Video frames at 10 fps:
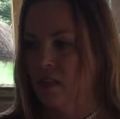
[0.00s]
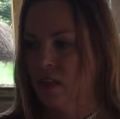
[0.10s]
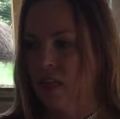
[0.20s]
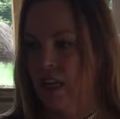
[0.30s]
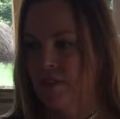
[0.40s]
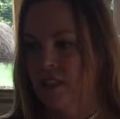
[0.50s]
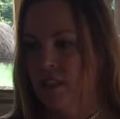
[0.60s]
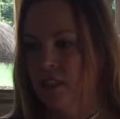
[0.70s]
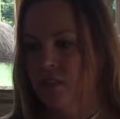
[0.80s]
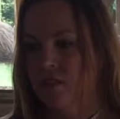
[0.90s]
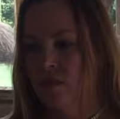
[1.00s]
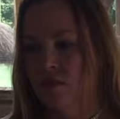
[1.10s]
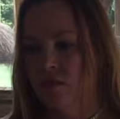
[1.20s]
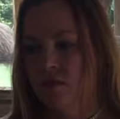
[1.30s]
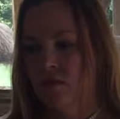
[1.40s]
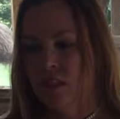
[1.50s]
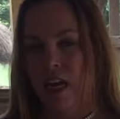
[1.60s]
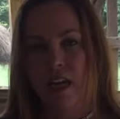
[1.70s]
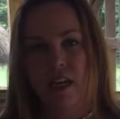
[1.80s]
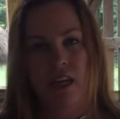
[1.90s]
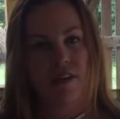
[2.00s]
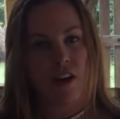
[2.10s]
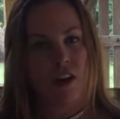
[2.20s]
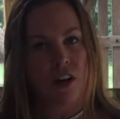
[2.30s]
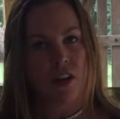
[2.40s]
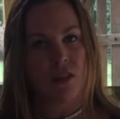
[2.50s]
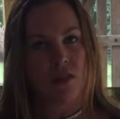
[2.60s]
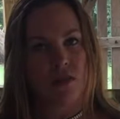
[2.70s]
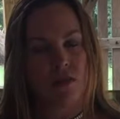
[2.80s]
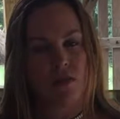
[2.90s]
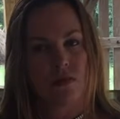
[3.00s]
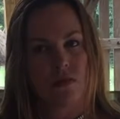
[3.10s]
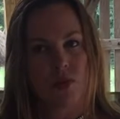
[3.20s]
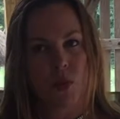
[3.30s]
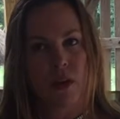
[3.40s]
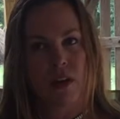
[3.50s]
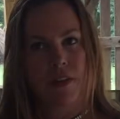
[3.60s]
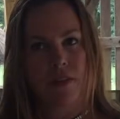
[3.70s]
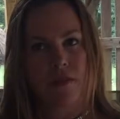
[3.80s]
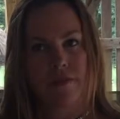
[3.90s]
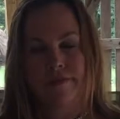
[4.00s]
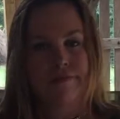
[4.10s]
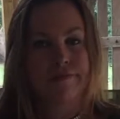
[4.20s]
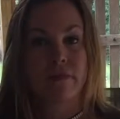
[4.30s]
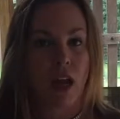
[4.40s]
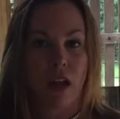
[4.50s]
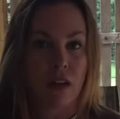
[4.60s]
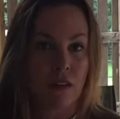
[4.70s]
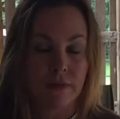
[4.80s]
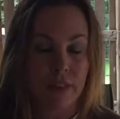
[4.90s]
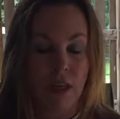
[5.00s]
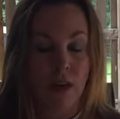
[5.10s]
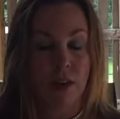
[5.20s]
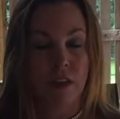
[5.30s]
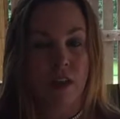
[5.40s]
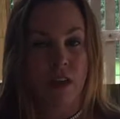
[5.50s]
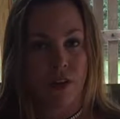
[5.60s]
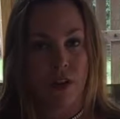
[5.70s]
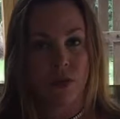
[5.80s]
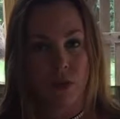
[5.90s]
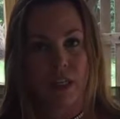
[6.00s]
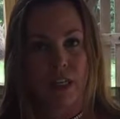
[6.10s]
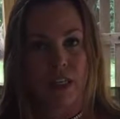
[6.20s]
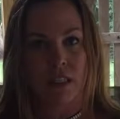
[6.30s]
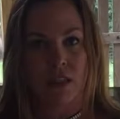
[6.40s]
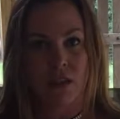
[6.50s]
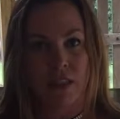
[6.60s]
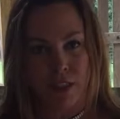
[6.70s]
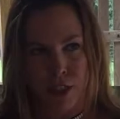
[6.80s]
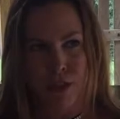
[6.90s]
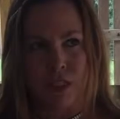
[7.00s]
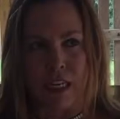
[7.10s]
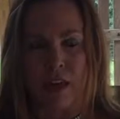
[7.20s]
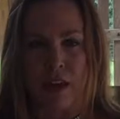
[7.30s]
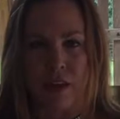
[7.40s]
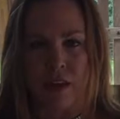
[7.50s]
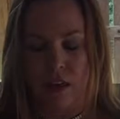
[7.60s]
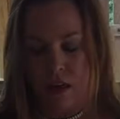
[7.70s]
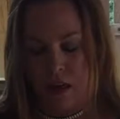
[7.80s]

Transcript: 11th day of August? 12th? I really don't know what day it is. It's Tuesday, I think.